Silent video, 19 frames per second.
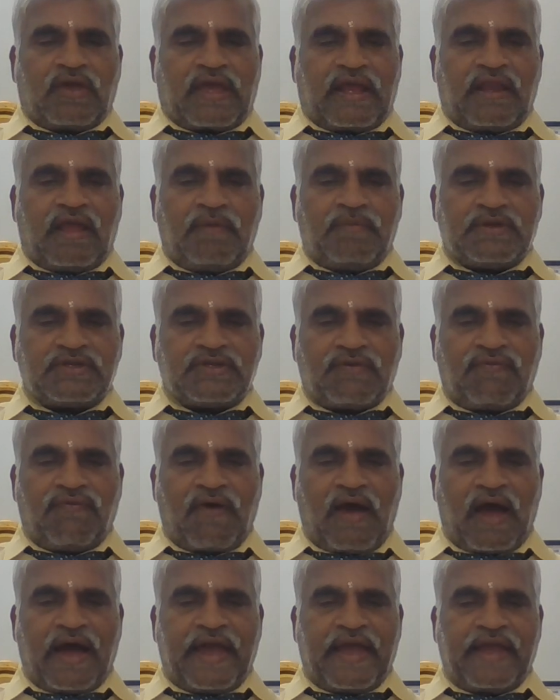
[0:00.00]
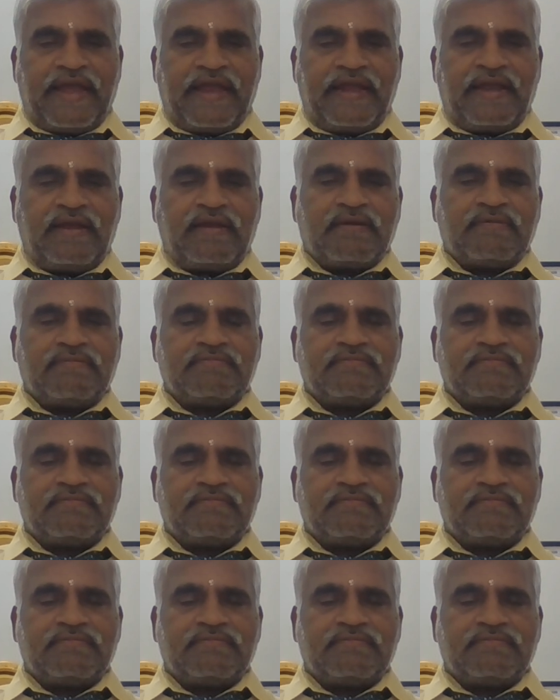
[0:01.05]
can able to find